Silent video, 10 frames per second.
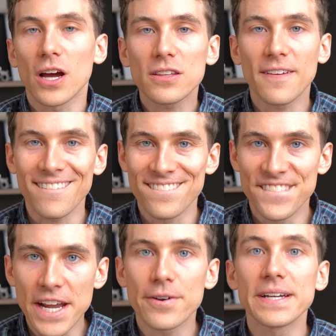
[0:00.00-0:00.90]
does
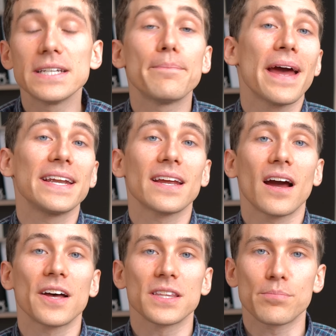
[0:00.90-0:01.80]
vary depending
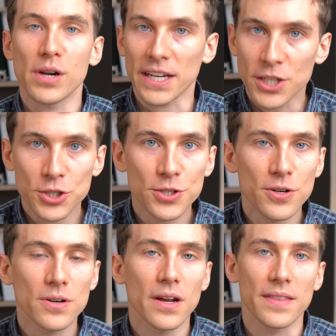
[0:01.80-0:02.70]
on the
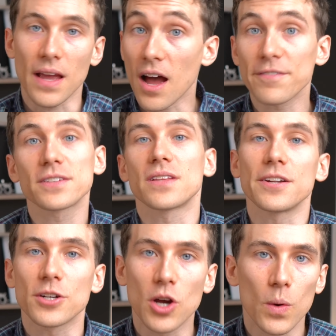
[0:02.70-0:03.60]
practitioner and the office
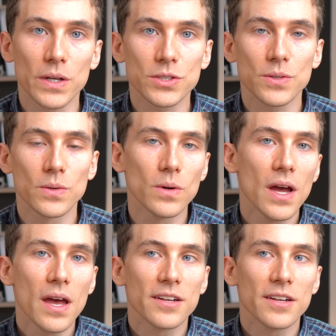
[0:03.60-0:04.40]
that you're going to.